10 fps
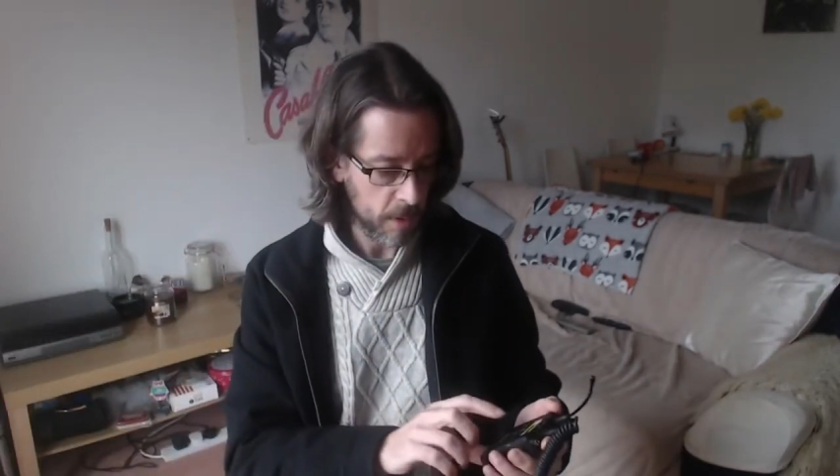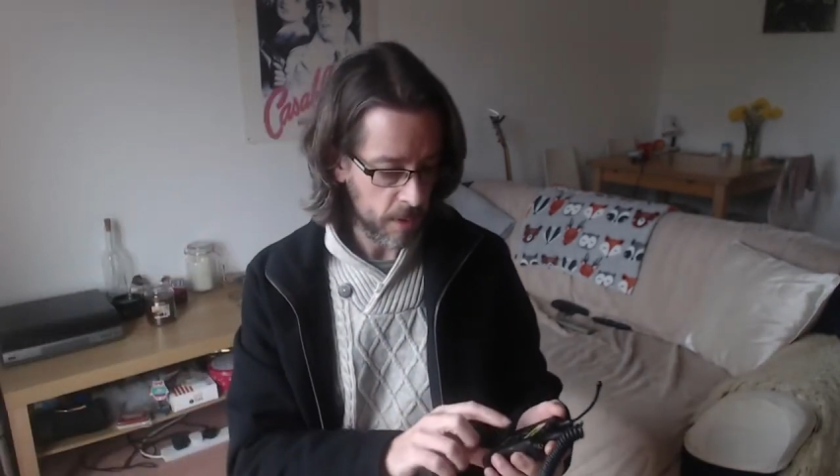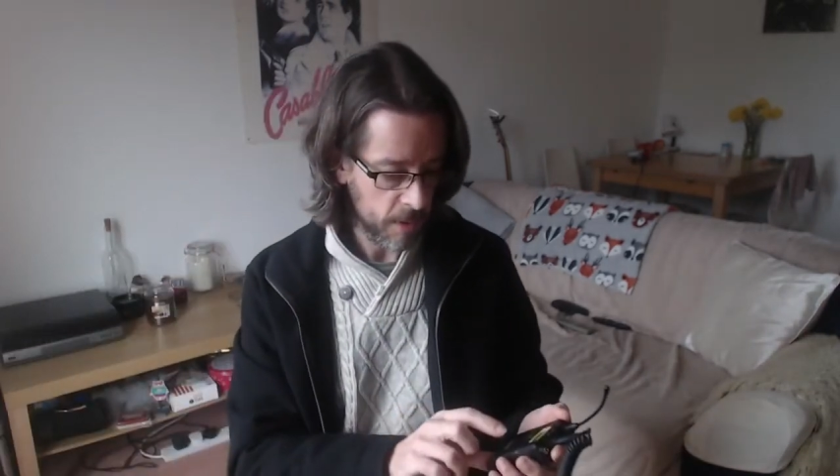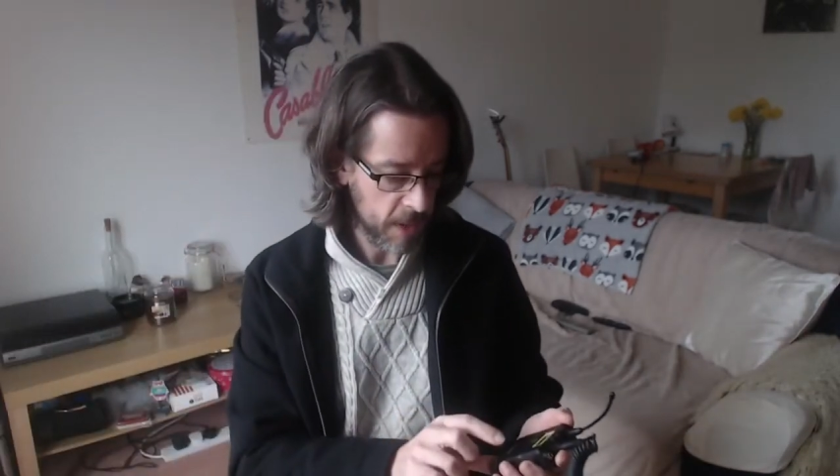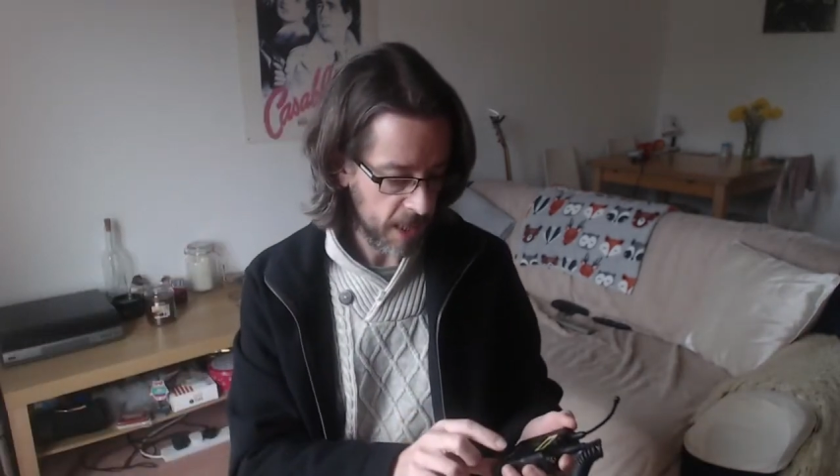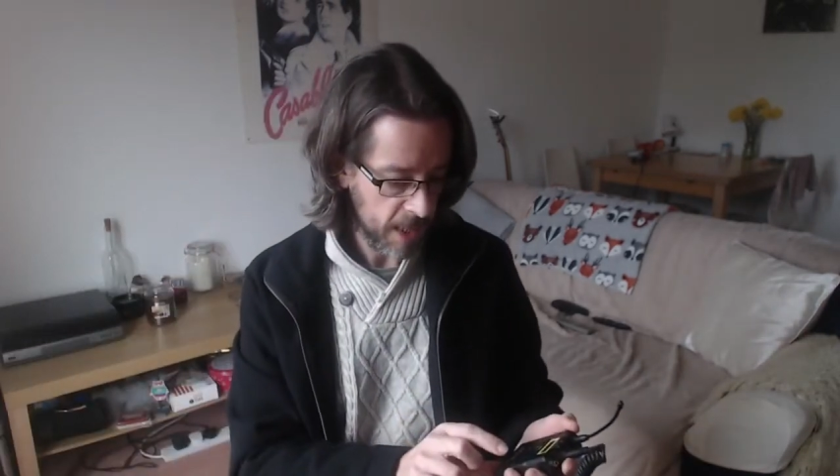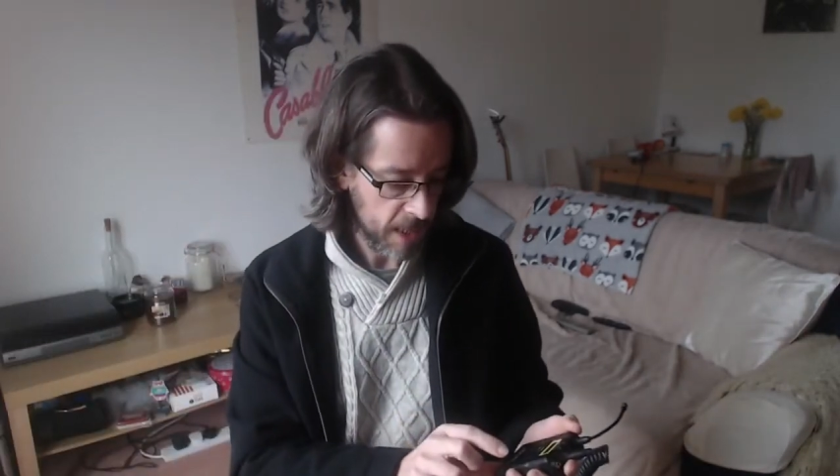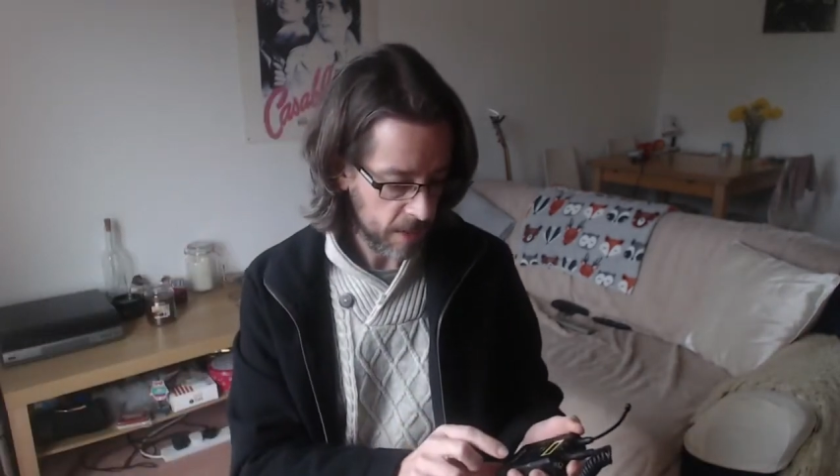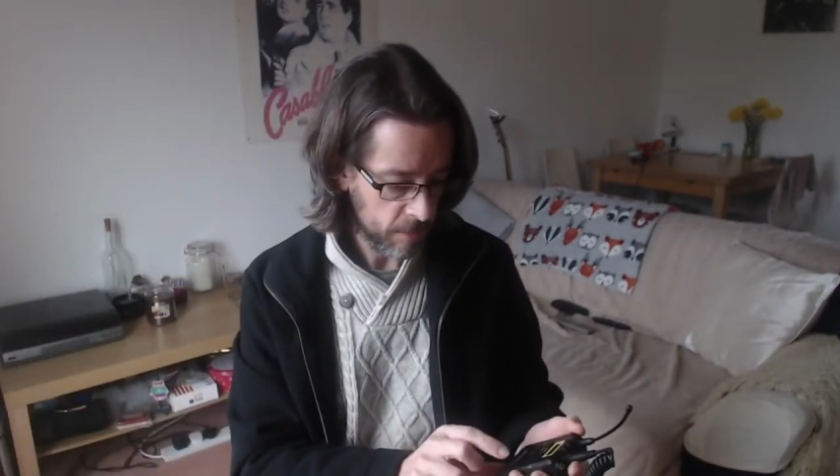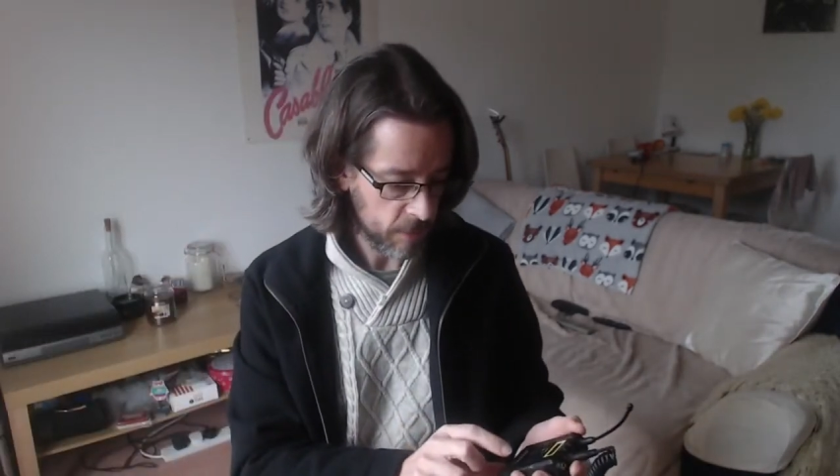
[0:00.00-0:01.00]
the
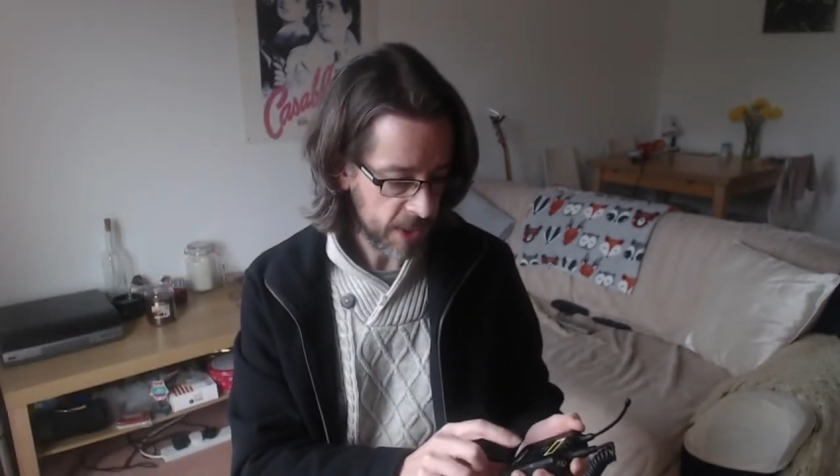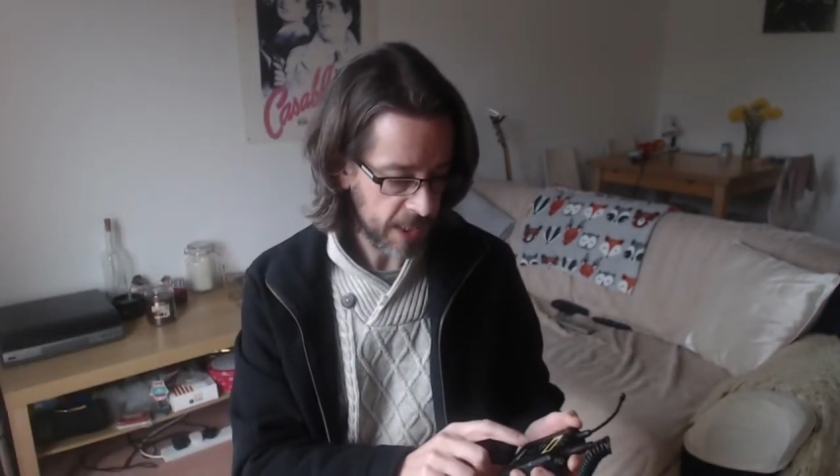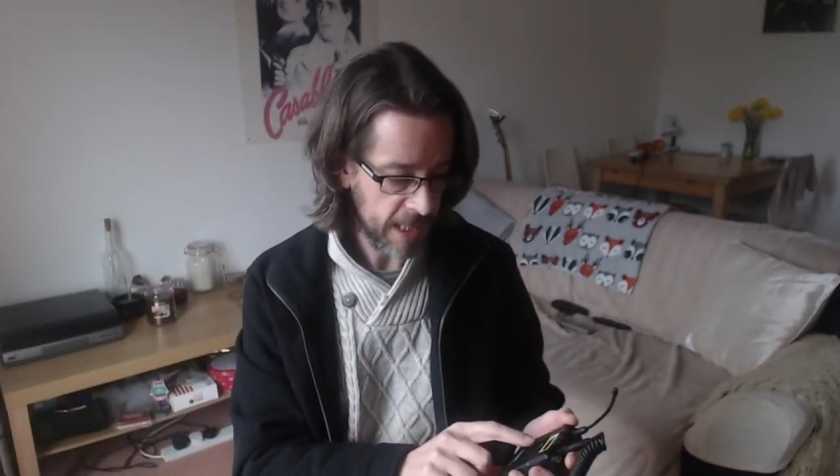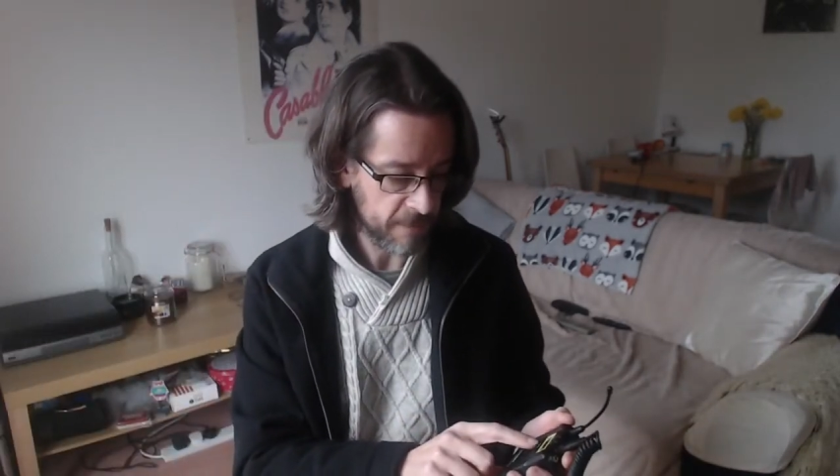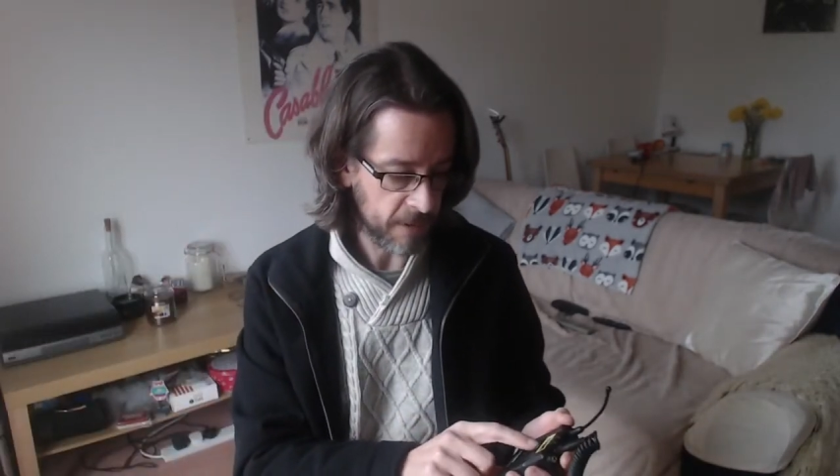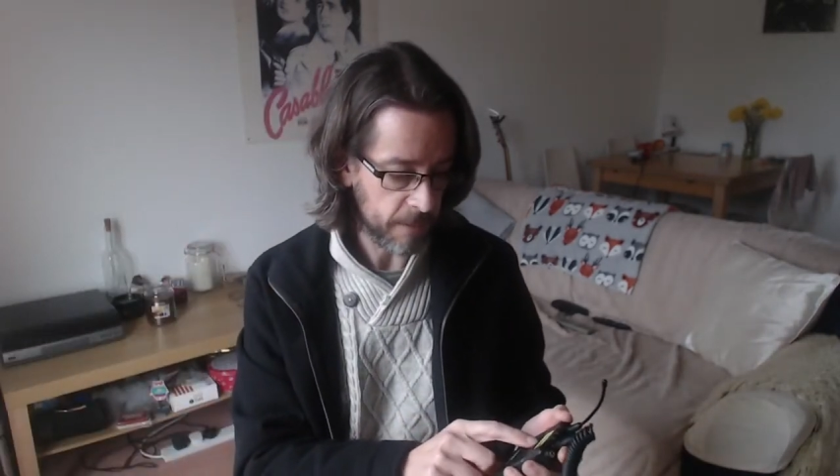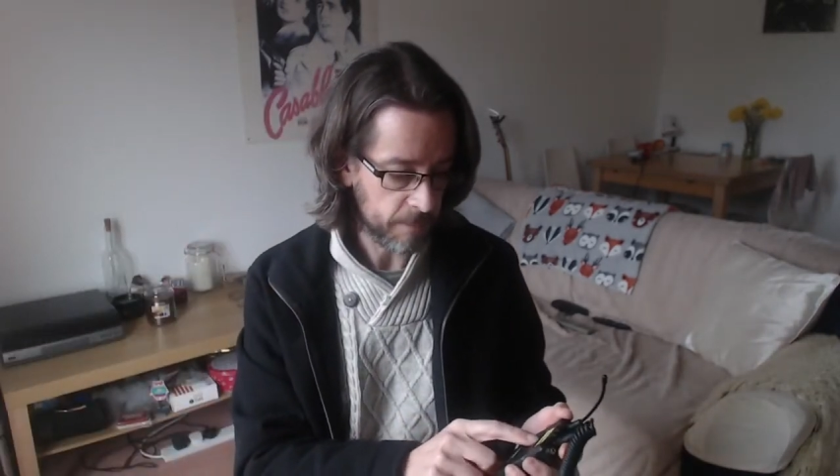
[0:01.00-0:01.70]
receiver.